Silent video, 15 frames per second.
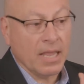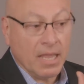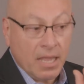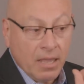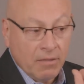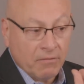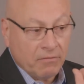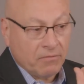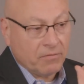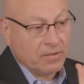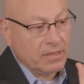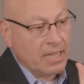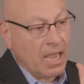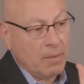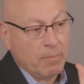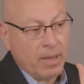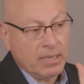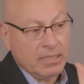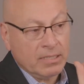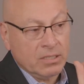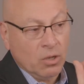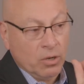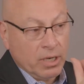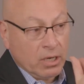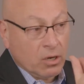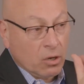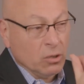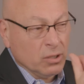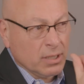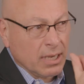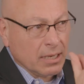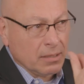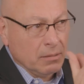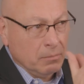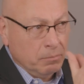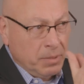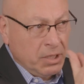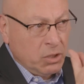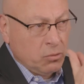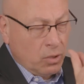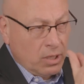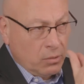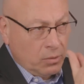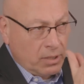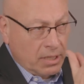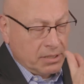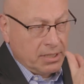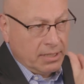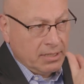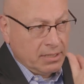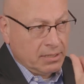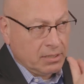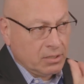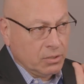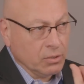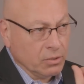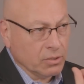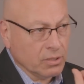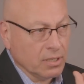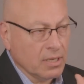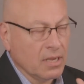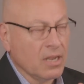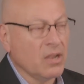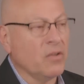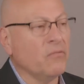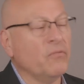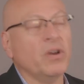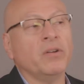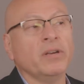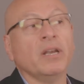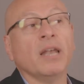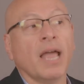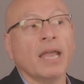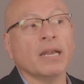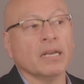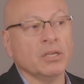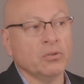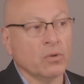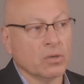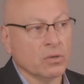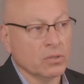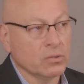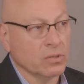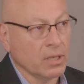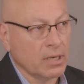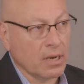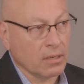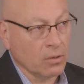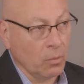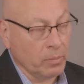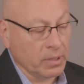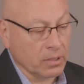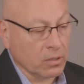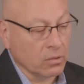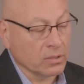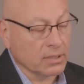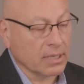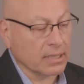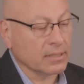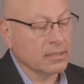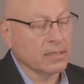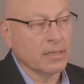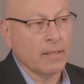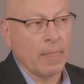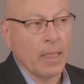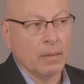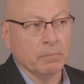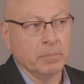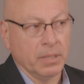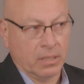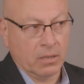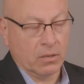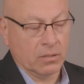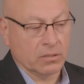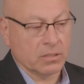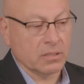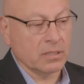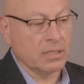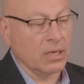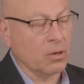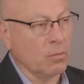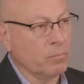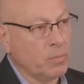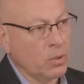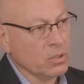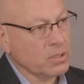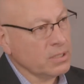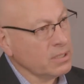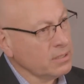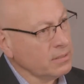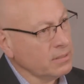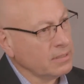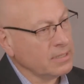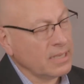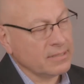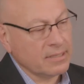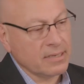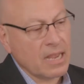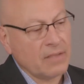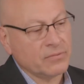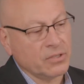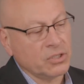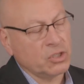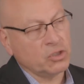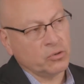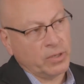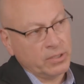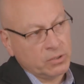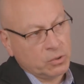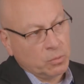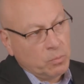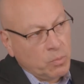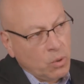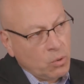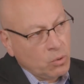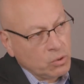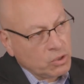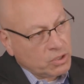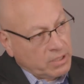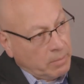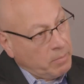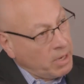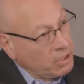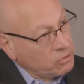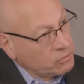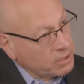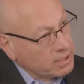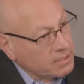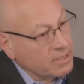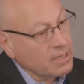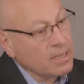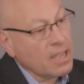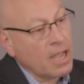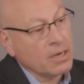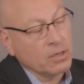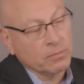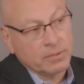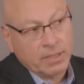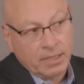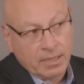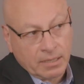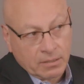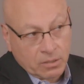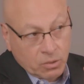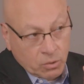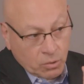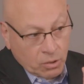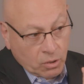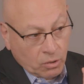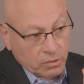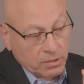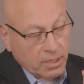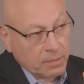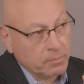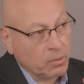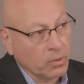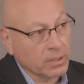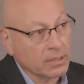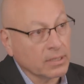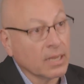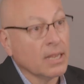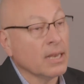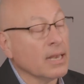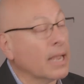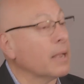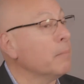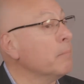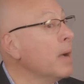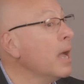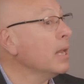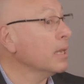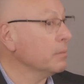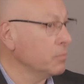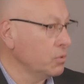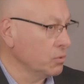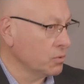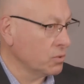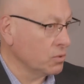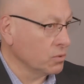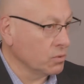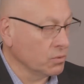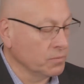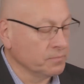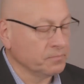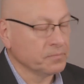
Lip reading: If that band is not in contact visually with adjacent tooth, very likely you are going to get an open contact because the composite doesn't have the strength to push the matrix and obtain a good contact point like amalgam used to do.